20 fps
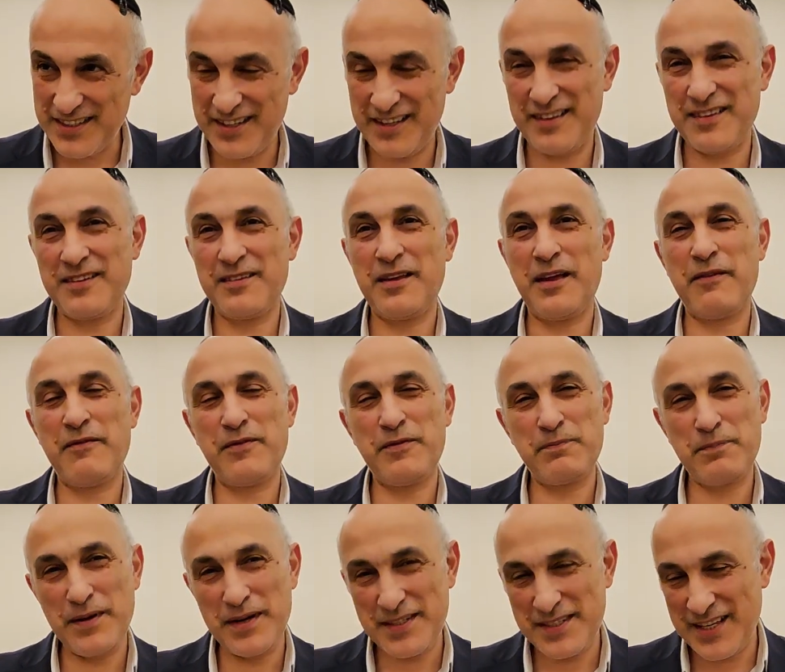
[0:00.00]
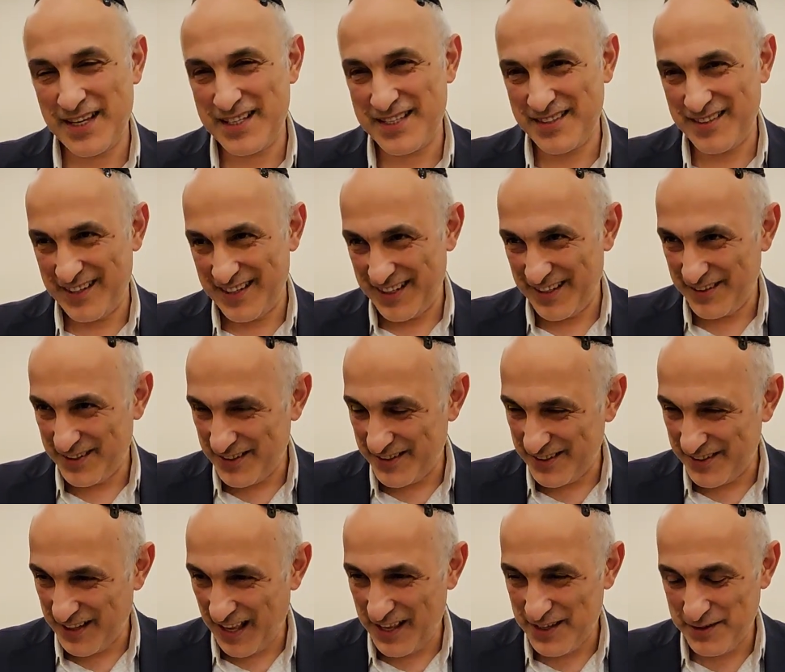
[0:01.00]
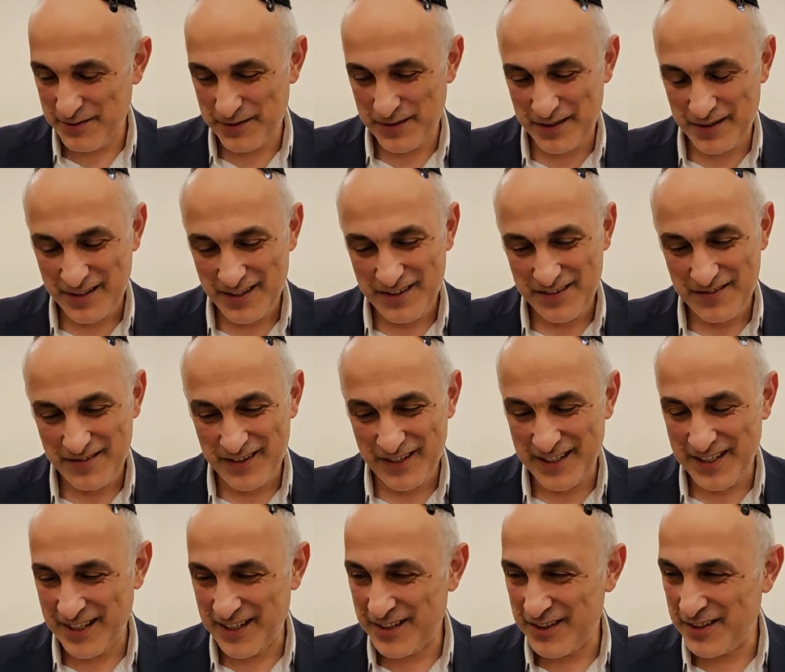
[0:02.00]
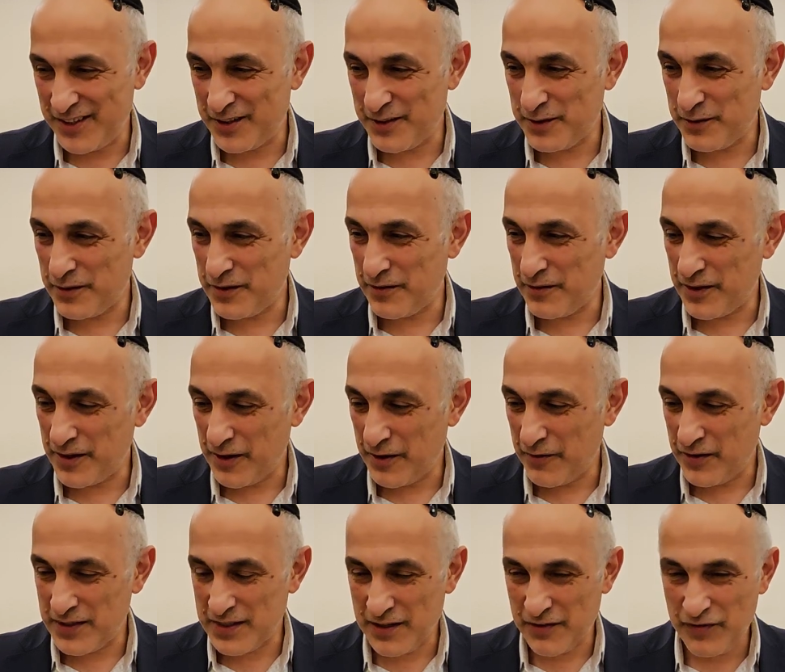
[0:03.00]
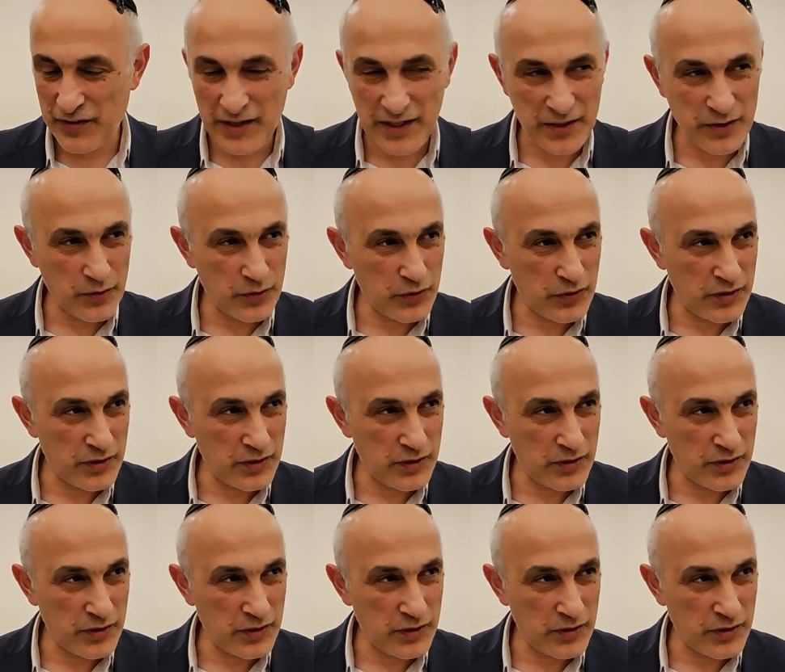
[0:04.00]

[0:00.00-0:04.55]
Every person has one neck, so that's why they know he was referring to